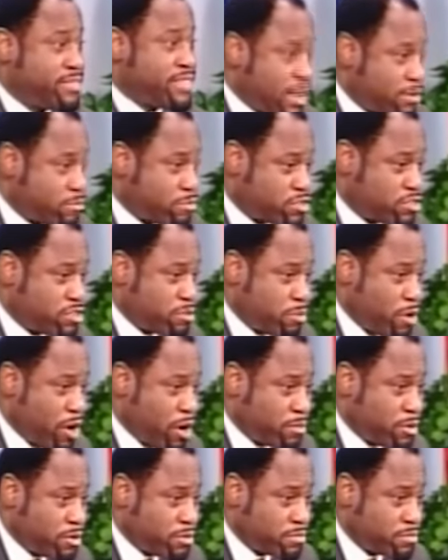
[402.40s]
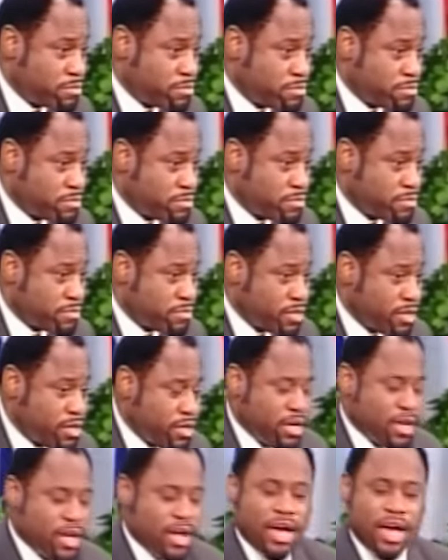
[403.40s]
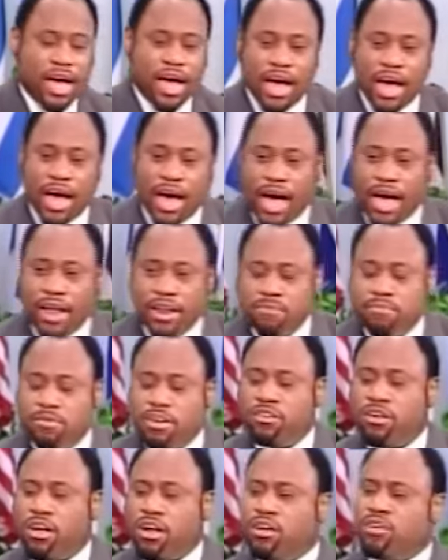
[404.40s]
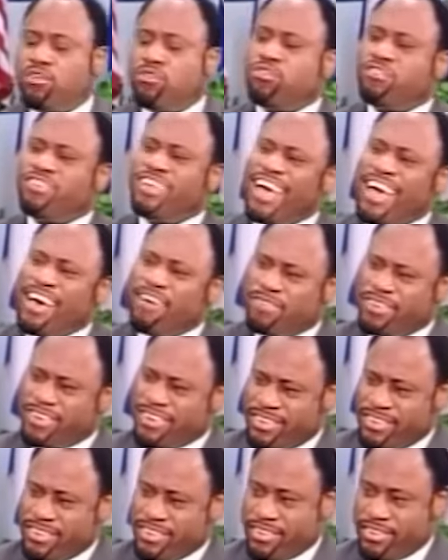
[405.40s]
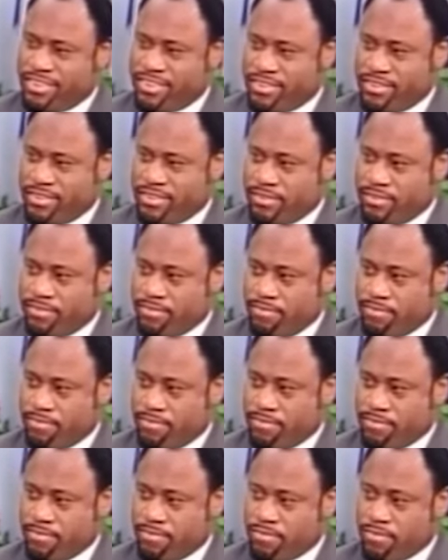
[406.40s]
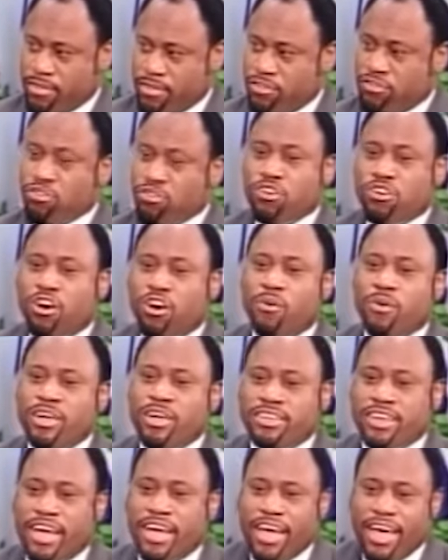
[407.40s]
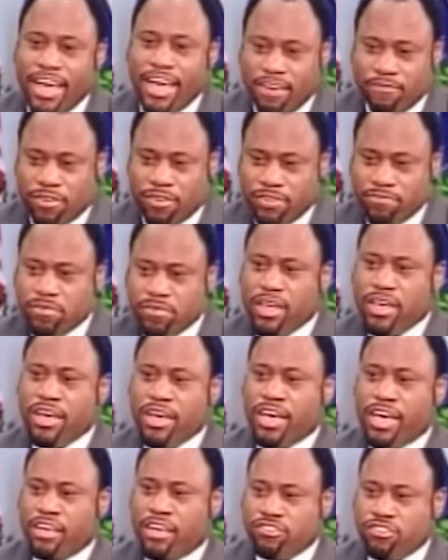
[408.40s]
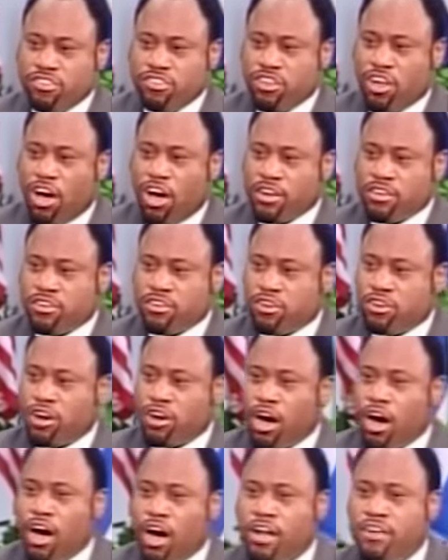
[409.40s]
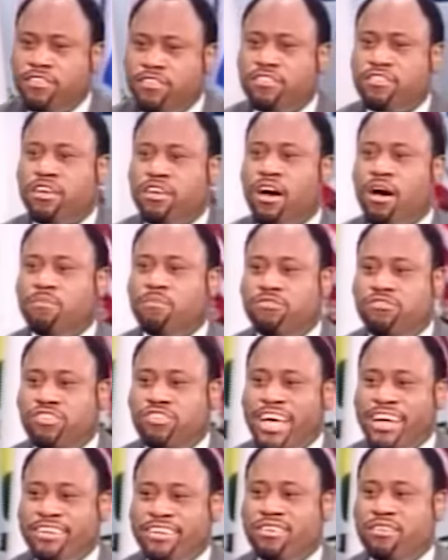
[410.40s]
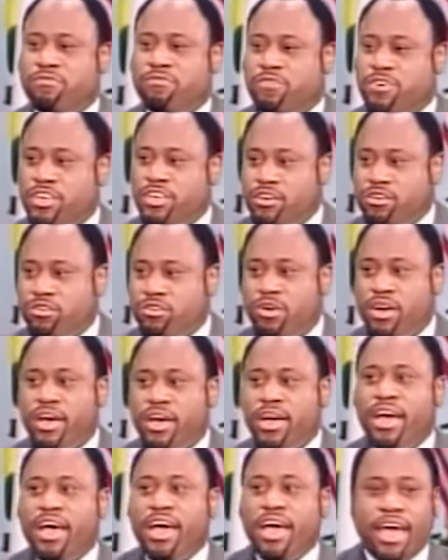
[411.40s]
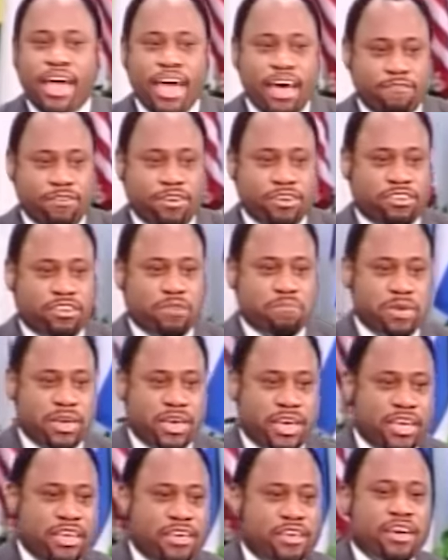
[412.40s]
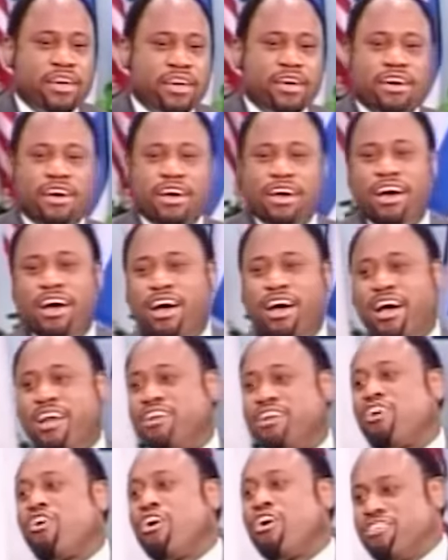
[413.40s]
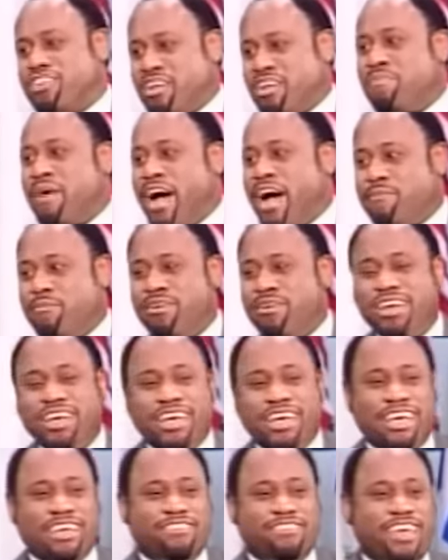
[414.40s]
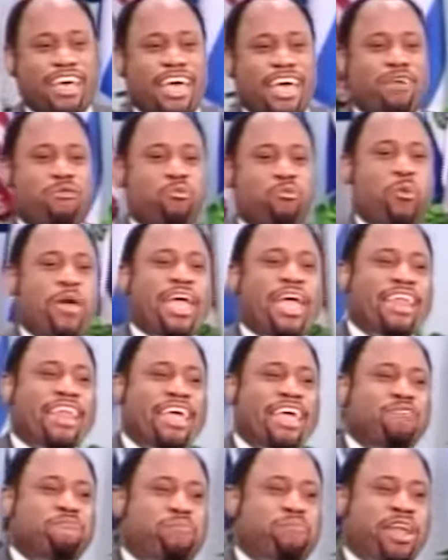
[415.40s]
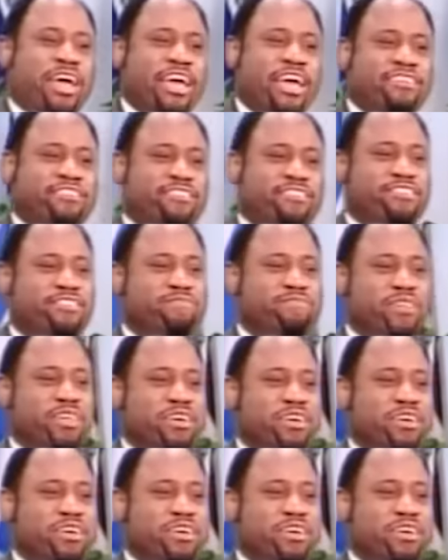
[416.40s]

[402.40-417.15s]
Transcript: That was the problem. Adam did not lose heaven. So going to heaven is not God's objective for you. Heaven to me uh, and according to the Bible, is a waiting place